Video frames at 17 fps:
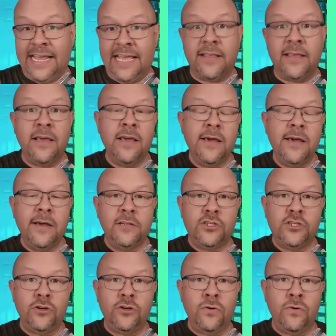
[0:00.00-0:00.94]
it
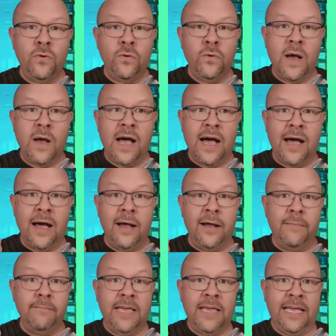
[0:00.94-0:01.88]
to
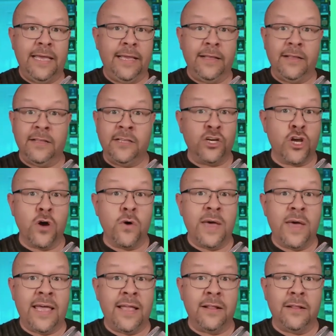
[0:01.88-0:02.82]

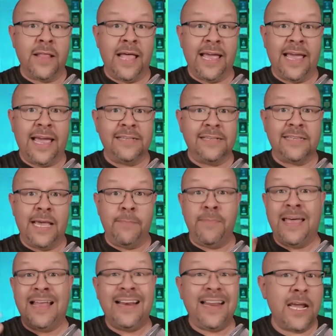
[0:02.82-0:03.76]
go in like as a
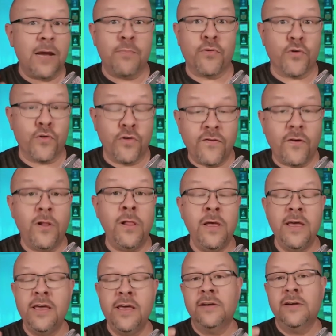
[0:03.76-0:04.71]
pending
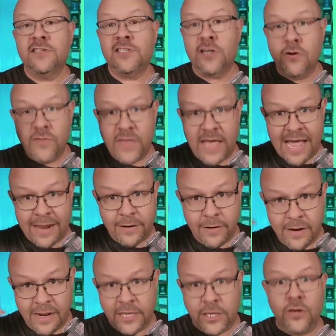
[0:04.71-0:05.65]
approval, so that
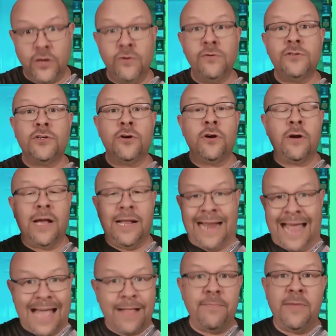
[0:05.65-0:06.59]
a user, an
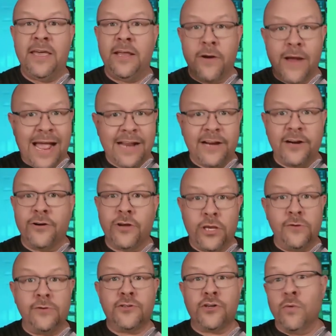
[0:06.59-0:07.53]
admin or editor
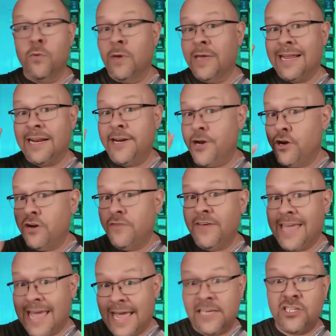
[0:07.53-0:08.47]
user, will get a
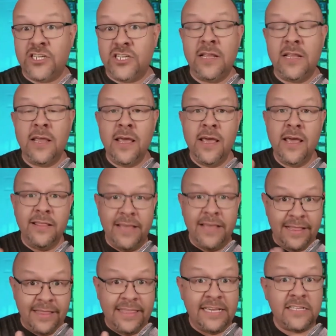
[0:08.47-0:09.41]
notification
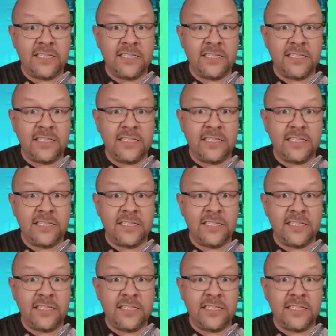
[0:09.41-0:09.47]
that